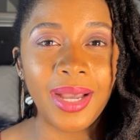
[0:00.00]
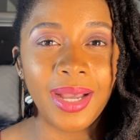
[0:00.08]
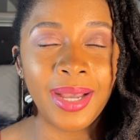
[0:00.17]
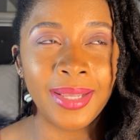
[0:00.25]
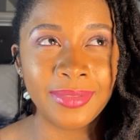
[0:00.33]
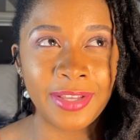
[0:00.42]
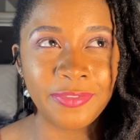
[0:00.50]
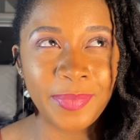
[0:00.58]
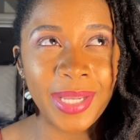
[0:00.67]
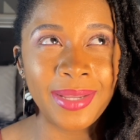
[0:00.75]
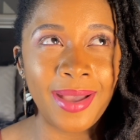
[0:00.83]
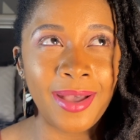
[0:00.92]
I left
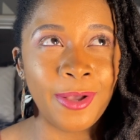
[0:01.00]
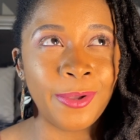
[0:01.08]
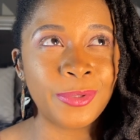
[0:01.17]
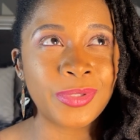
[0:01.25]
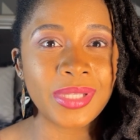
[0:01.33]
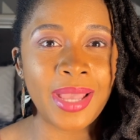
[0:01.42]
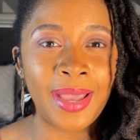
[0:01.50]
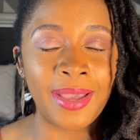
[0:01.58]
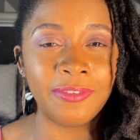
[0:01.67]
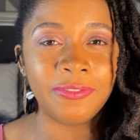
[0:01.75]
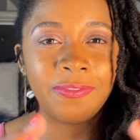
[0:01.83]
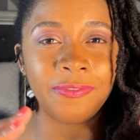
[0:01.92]
my house
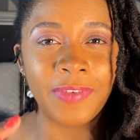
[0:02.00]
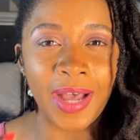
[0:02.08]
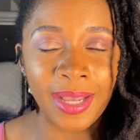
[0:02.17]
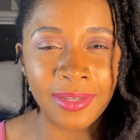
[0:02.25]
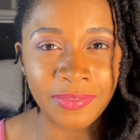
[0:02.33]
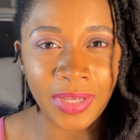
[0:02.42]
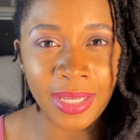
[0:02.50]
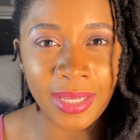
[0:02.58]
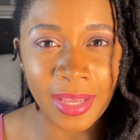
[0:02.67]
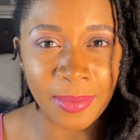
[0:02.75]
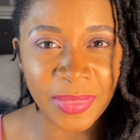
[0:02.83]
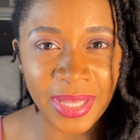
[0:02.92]
at 5 a.m.